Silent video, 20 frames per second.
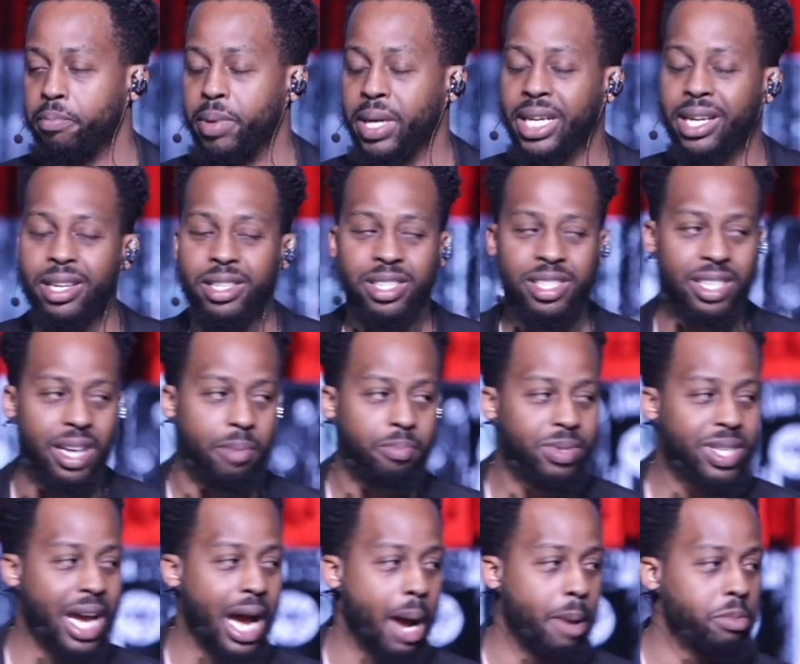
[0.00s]
Because
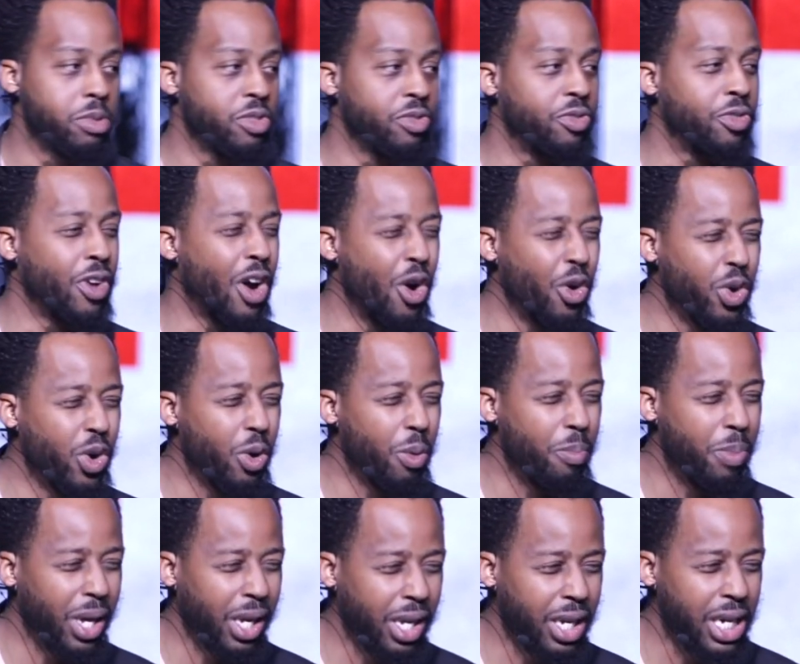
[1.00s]
sometimes
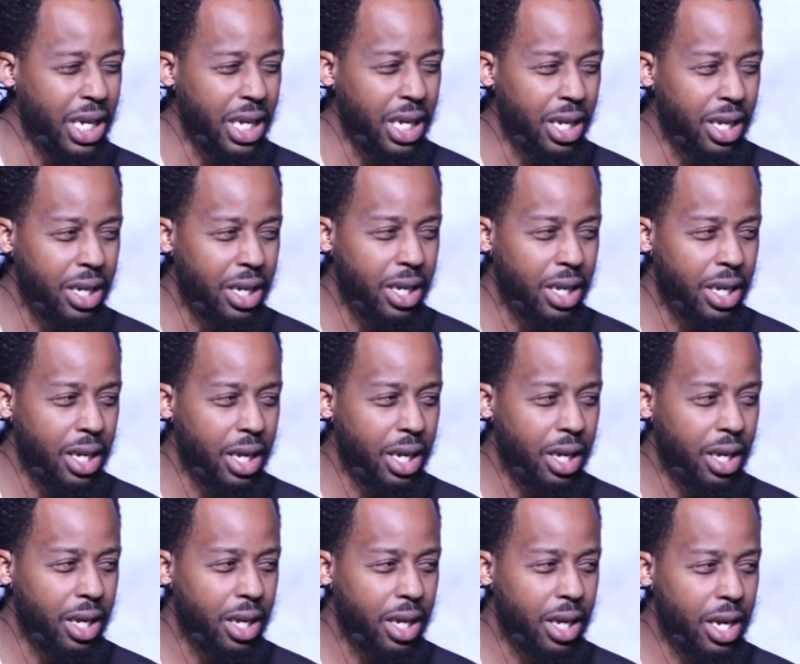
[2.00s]
vulnerability
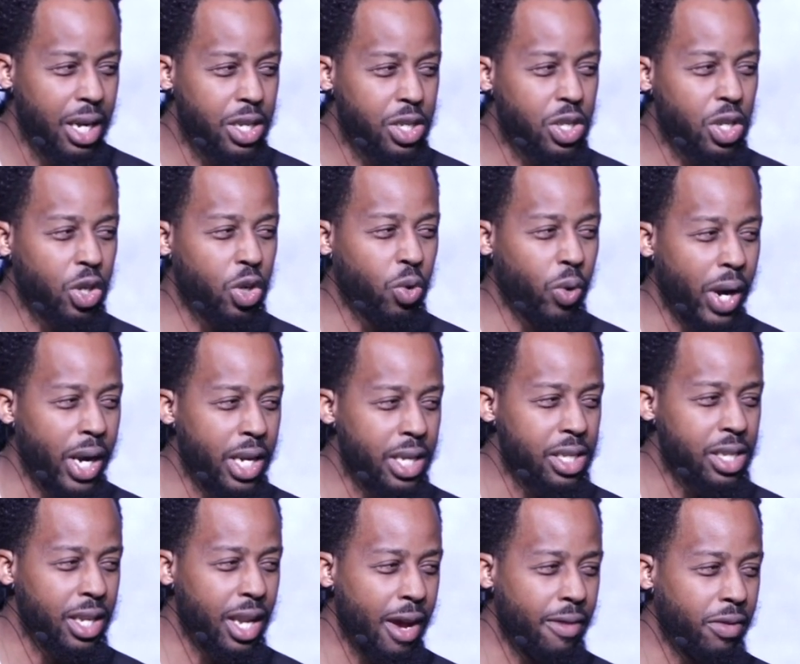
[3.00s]
is the
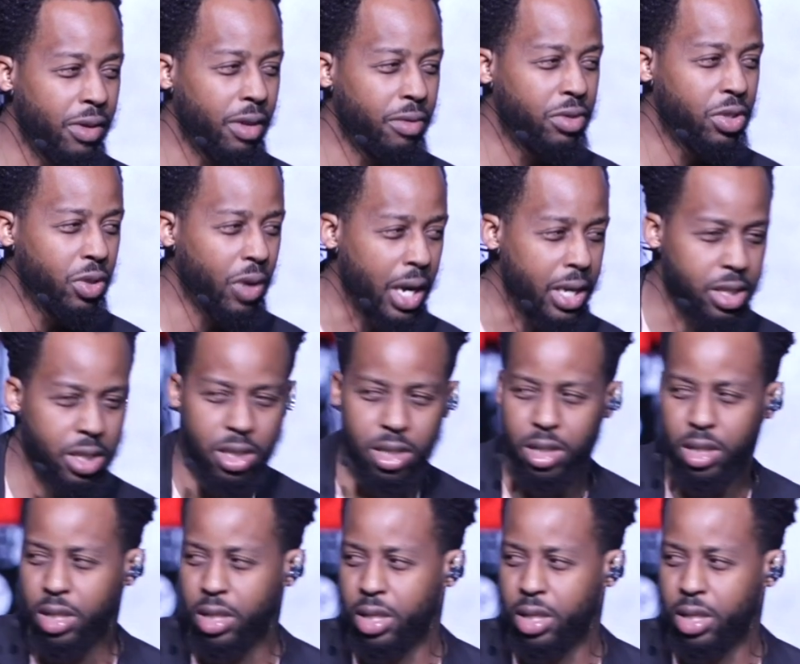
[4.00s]
greatest level of trust.